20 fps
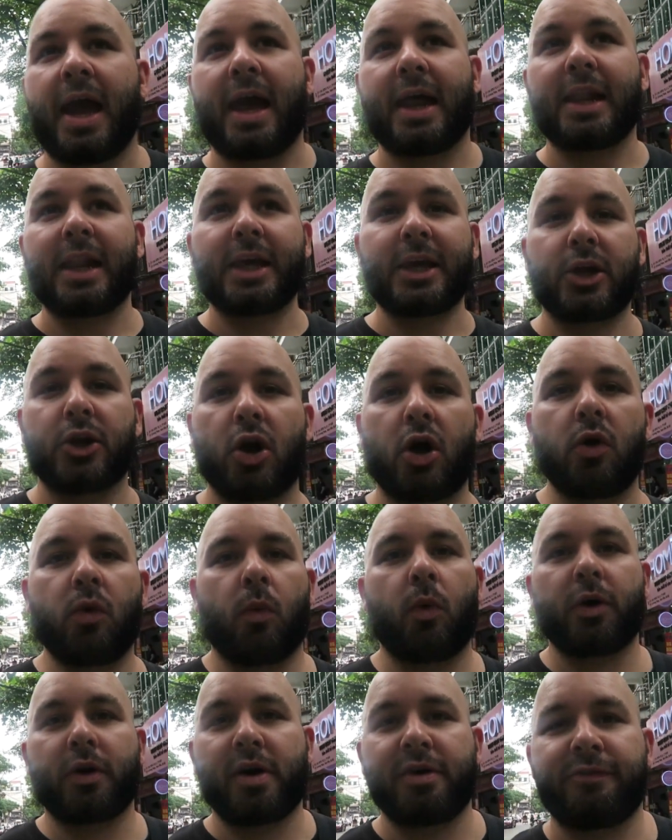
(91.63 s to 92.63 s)
and let you know
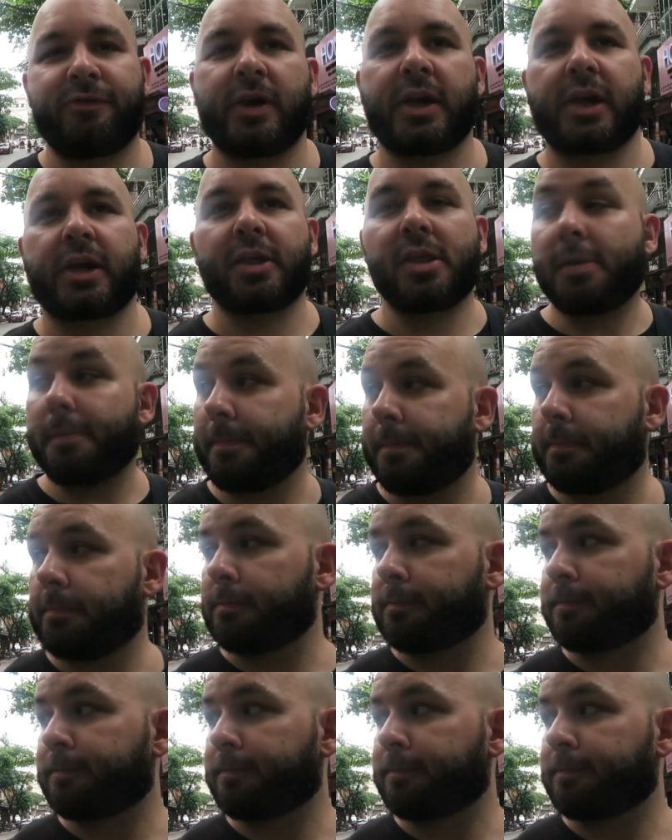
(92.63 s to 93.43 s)
what I think of them.